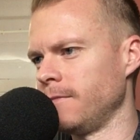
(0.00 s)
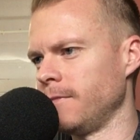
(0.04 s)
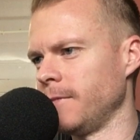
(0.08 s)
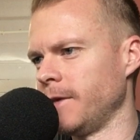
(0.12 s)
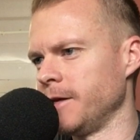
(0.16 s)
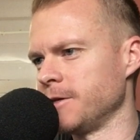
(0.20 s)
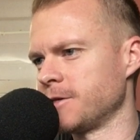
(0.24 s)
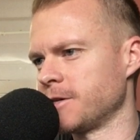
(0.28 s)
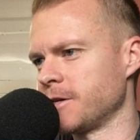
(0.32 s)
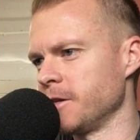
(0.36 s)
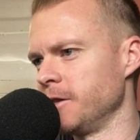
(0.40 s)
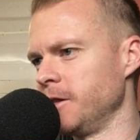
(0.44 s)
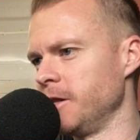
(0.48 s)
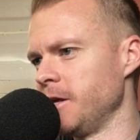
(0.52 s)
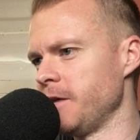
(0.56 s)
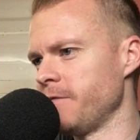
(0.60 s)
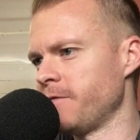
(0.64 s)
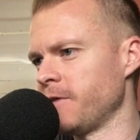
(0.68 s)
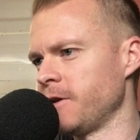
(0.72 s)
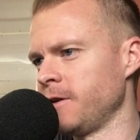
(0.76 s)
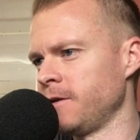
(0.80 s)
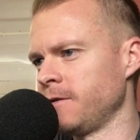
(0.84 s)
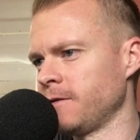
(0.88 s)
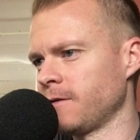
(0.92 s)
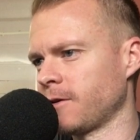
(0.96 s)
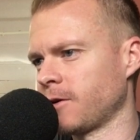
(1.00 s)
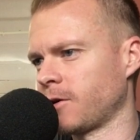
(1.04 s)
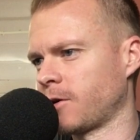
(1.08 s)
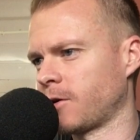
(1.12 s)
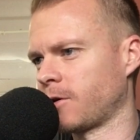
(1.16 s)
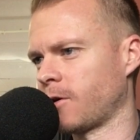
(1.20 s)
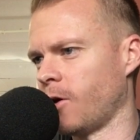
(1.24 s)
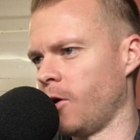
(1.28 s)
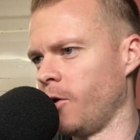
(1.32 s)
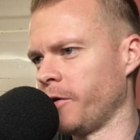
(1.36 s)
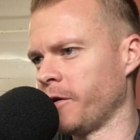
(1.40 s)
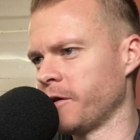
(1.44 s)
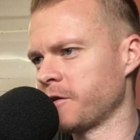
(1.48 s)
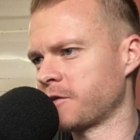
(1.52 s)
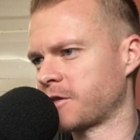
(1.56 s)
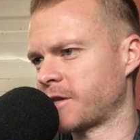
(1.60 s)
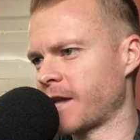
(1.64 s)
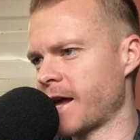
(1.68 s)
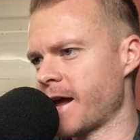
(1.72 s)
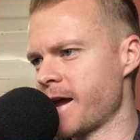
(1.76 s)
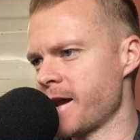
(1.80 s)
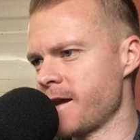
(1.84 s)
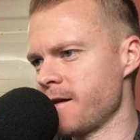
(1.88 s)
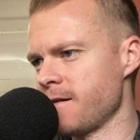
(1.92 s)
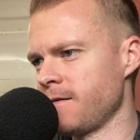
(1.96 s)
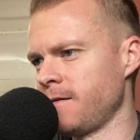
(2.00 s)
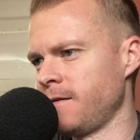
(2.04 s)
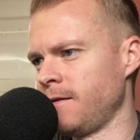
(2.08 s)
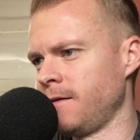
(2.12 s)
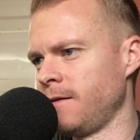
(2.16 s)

Is he leaving Golden State?